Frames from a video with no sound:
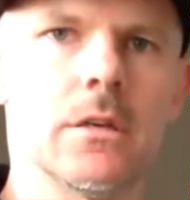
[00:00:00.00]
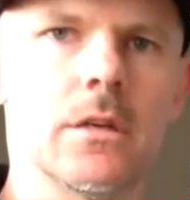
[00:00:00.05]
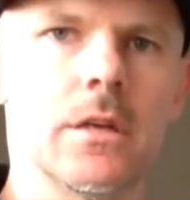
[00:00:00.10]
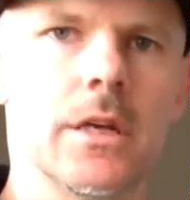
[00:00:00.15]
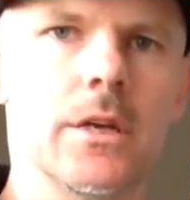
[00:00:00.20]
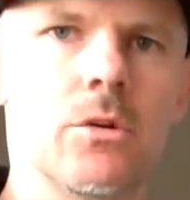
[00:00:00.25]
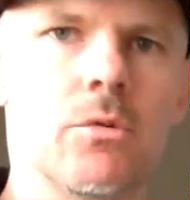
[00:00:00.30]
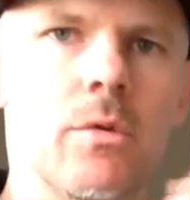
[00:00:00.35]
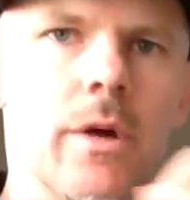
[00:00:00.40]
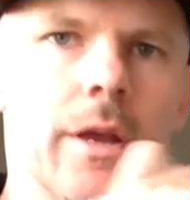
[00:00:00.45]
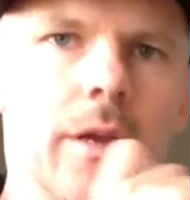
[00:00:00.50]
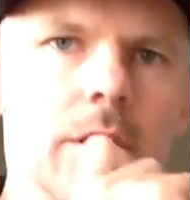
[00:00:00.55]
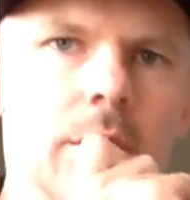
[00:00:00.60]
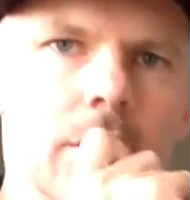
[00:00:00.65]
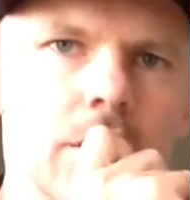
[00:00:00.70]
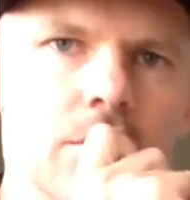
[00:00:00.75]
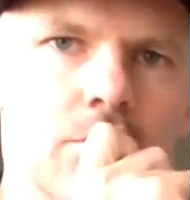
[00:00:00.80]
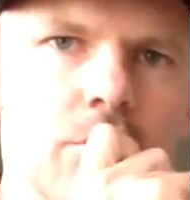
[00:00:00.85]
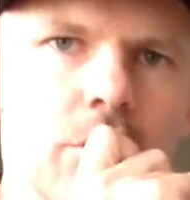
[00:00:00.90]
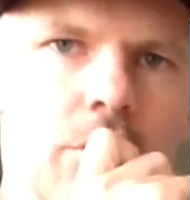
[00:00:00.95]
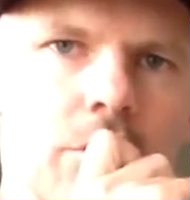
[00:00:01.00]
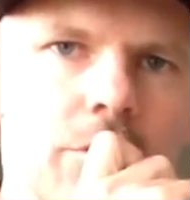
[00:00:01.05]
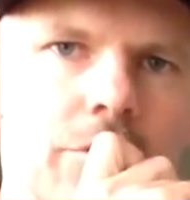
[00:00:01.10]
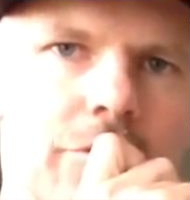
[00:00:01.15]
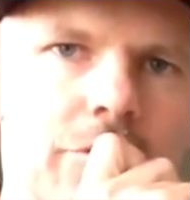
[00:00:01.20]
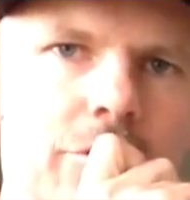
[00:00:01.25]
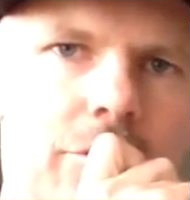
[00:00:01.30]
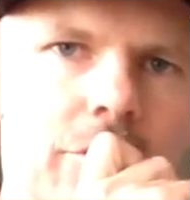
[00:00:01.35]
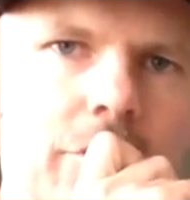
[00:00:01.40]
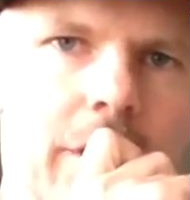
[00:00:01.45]
in a way, as well.
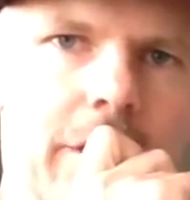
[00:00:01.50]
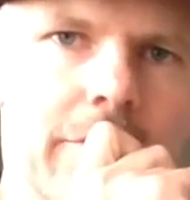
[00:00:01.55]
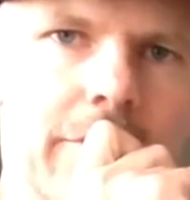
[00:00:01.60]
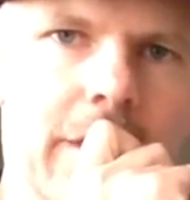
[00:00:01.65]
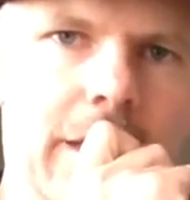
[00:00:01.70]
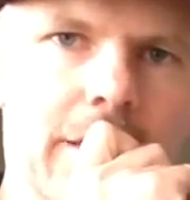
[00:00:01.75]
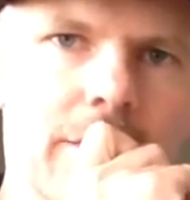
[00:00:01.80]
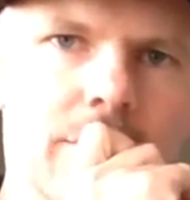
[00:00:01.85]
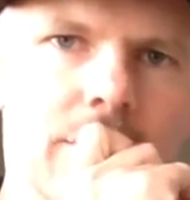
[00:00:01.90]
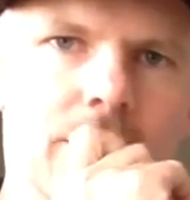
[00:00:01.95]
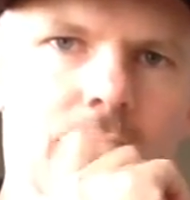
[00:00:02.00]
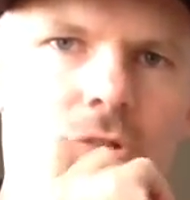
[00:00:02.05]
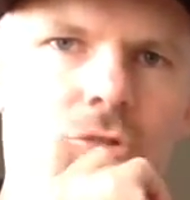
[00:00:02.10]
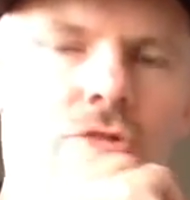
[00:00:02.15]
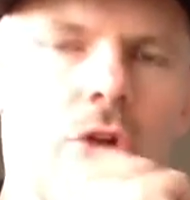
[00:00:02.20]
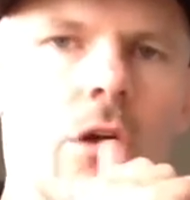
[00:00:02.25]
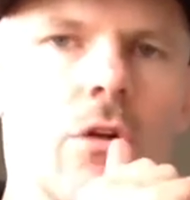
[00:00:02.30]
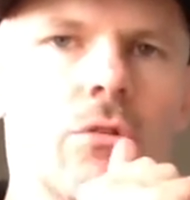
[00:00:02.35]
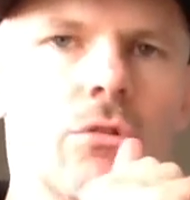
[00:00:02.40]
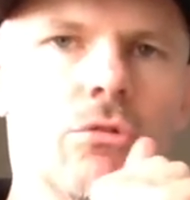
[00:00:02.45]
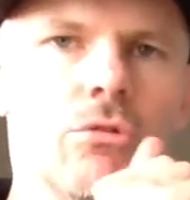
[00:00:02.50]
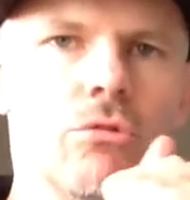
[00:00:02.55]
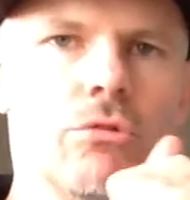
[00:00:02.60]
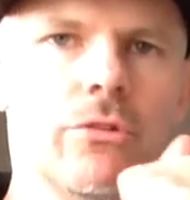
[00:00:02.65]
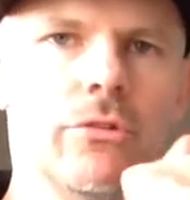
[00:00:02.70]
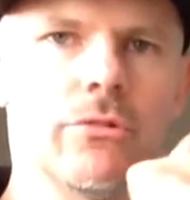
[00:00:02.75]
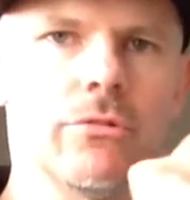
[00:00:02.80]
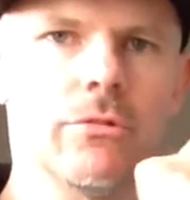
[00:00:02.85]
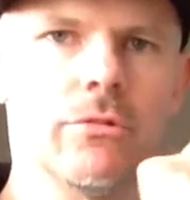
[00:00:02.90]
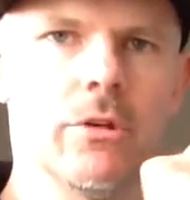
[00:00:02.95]
Because you could kind of say to struggle
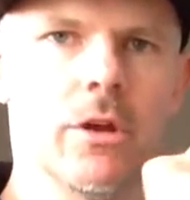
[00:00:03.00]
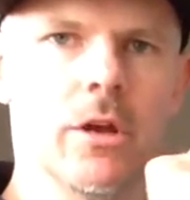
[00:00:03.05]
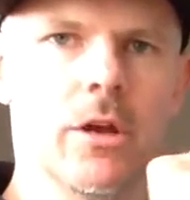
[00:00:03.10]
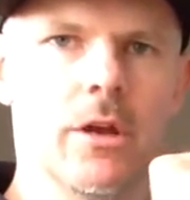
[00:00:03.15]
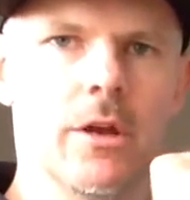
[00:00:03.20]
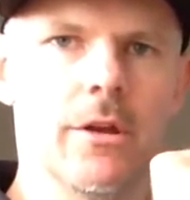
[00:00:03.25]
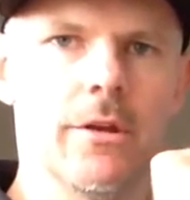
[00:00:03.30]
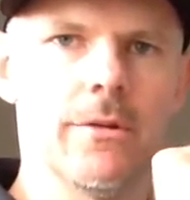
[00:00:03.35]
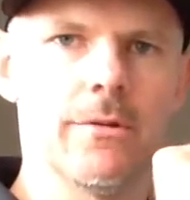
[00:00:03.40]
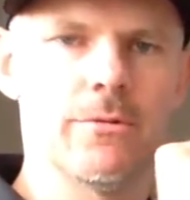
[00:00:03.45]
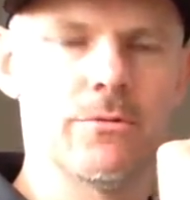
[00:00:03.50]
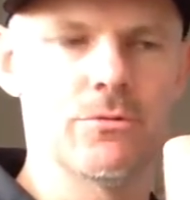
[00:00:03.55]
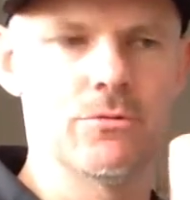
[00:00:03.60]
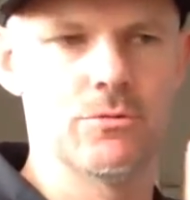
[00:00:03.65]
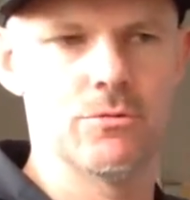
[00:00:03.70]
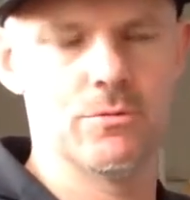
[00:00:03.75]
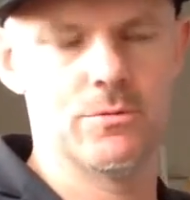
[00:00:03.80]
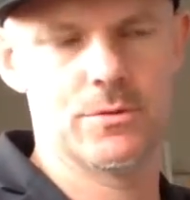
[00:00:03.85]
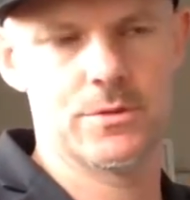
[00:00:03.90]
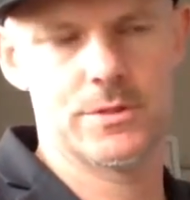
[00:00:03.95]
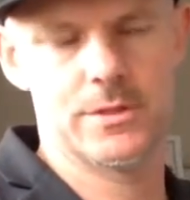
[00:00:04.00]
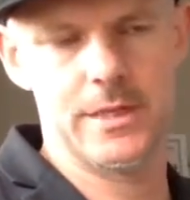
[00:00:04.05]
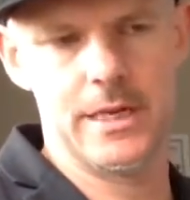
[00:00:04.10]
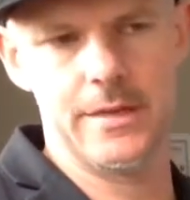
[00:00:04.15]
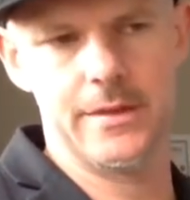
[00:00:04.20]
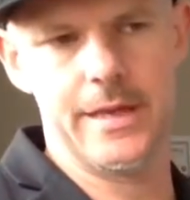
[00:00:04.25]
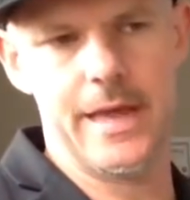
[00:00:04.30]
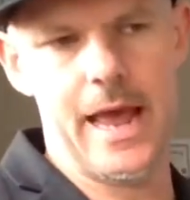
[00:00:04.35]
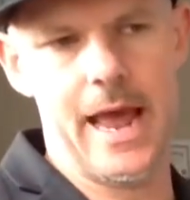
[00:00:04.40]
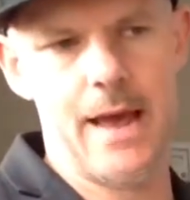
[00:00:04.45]
or to
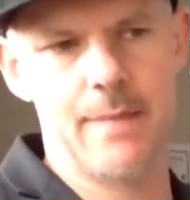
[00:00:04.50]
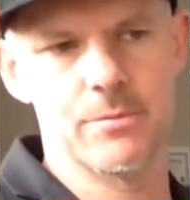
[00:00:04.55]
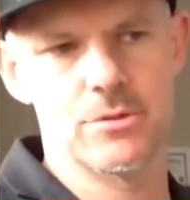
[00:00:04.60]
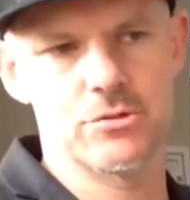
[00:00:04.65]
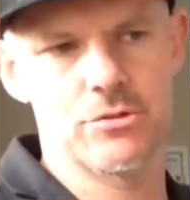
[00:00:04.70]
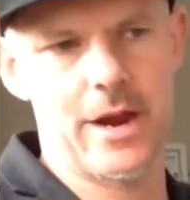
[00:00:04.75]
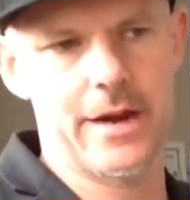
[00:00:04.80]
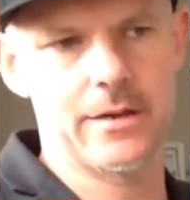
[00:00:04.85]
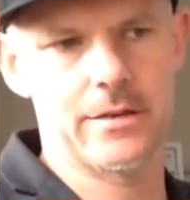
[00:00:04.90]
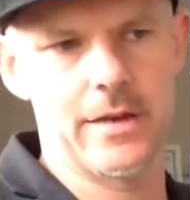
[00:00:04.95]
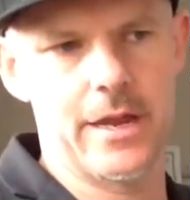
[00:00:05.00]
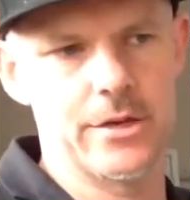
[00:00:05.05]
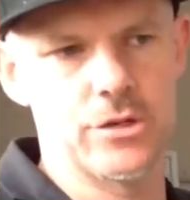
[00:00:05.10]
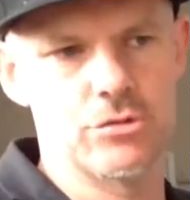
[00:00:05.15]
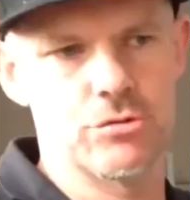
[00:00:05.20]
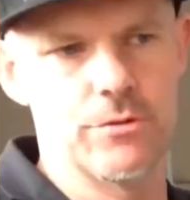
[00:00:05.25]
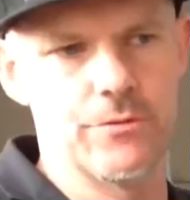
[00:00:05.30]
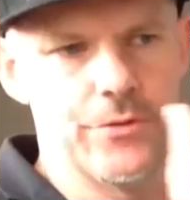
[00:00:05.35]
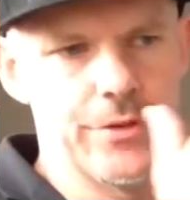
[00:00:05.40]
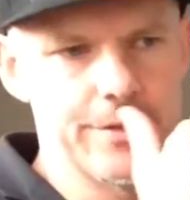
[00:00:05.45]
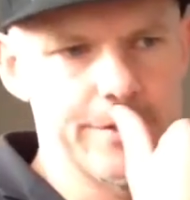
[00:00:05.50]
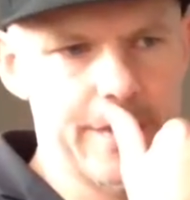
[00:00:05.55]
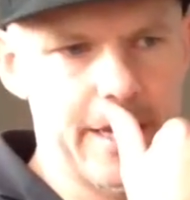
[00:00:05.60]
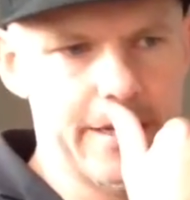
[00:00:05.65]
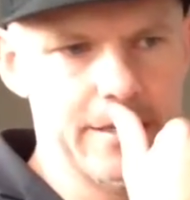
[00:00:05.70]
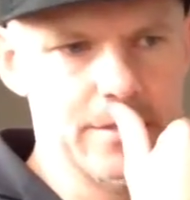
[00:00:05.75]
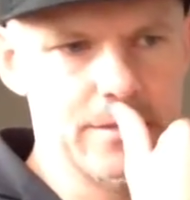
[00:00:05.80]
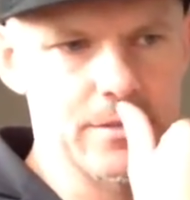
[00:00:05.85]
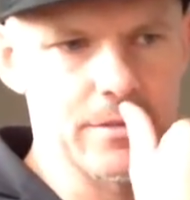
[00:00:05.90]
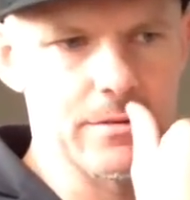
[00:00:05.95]
see the abstract nature of the
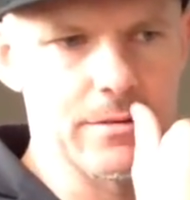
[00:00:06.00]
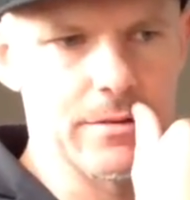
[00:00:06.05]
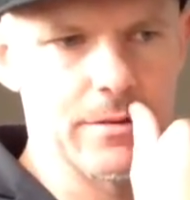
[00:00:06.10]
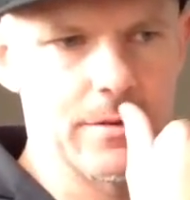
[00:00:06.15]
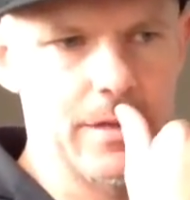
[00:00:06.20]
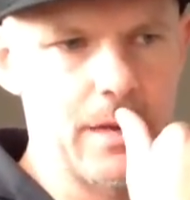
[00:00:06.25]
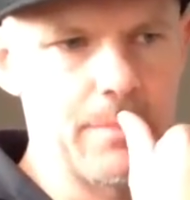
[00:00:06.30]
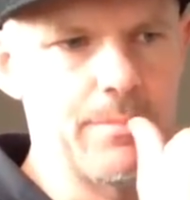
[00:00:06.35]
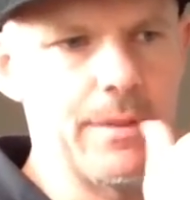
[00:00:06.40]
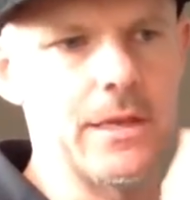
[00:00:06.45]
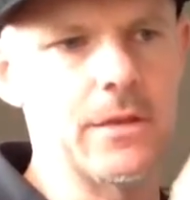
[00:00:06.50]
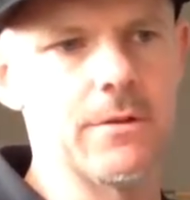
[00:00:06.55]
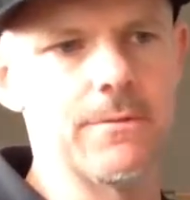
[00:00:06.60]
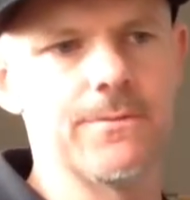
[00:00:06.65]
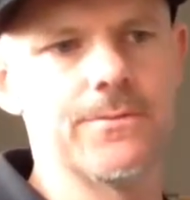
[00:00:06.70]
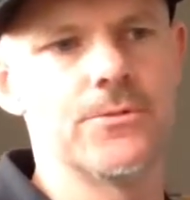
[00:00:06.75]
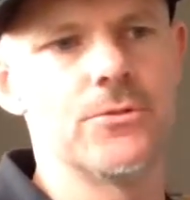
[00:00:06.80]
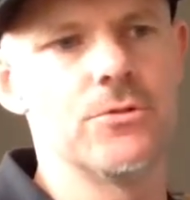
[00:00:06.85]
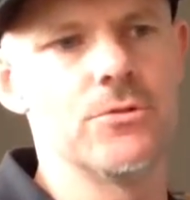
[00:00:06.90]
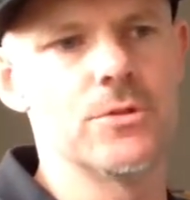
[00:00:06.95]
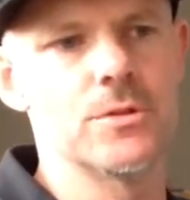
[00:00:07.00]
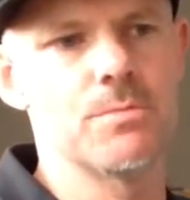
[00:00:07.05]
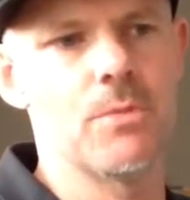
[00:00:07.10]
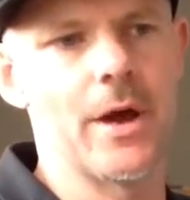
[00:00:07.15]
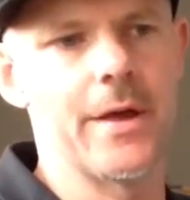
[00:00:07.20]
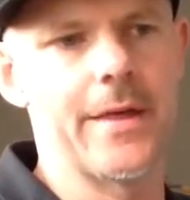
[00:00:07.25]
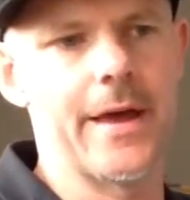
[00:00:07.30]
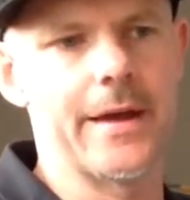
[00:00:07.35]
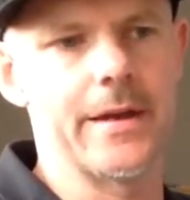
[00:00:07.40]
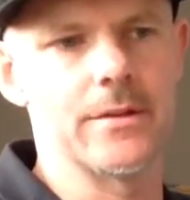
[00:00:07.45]
text and then be confused
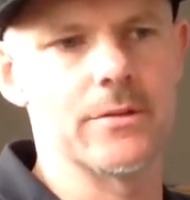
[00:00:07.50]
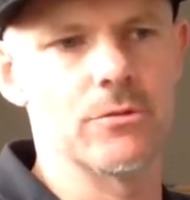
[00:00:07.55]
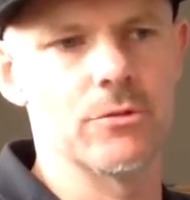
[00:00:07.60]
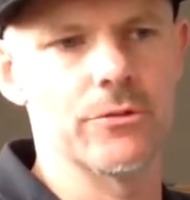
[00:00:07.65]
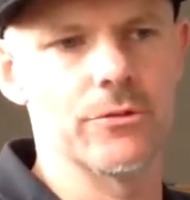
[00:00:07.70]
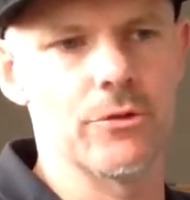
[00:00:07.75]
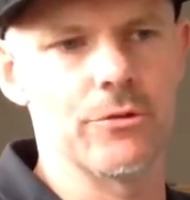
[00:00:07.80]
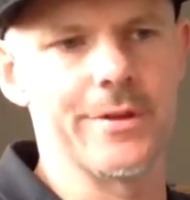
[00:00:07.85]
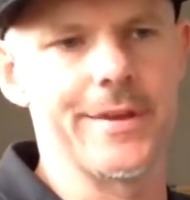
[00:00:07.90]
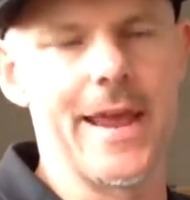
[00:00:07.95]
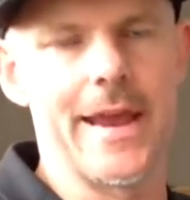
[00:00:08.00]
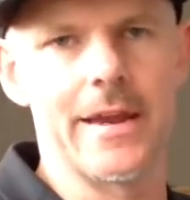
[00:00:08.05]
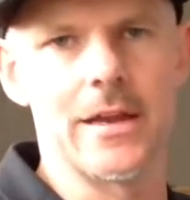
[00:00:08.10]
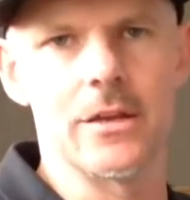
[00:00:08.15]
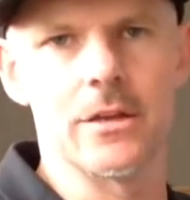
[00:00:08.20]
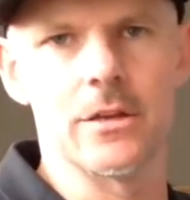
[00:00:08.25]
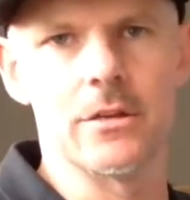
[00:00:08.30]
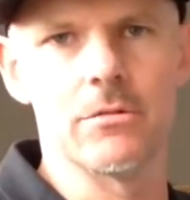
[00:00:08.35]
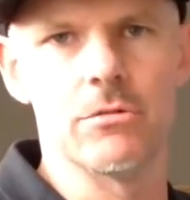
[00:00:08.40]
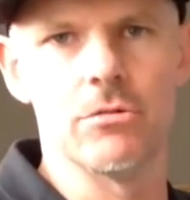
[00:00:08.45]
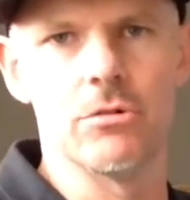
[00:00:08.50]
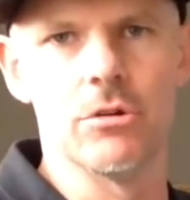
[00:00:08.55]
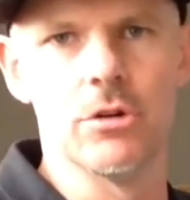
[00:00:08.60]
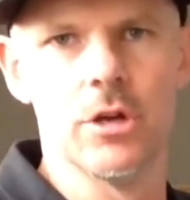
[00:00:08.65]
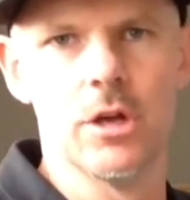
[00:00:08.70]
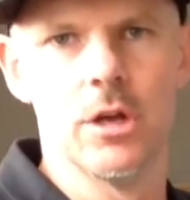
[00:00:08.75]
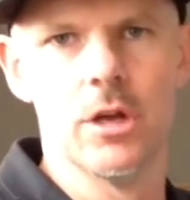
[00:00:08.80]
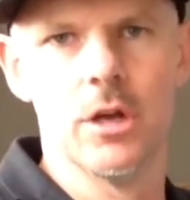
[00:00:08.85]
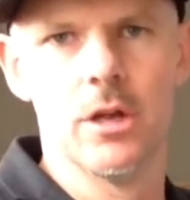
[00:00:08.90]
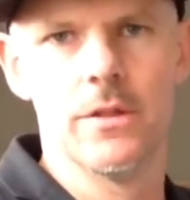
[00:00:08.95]
by that is also getting it,
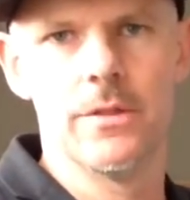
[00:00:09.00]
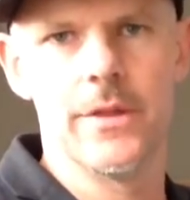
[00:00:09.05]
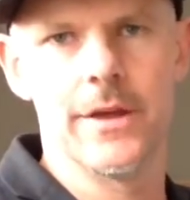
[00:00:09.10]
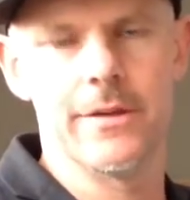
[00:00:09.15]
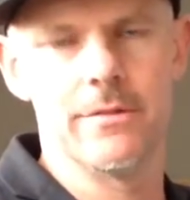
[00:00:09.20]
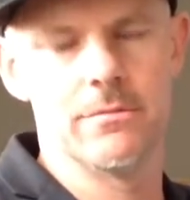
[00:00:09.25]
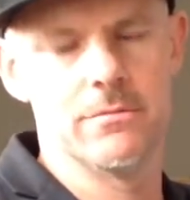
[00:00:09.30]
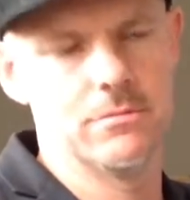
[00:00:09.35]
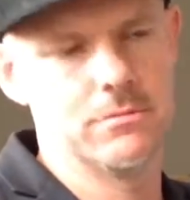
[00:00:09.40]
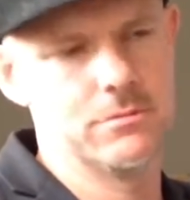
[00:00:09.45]
or that,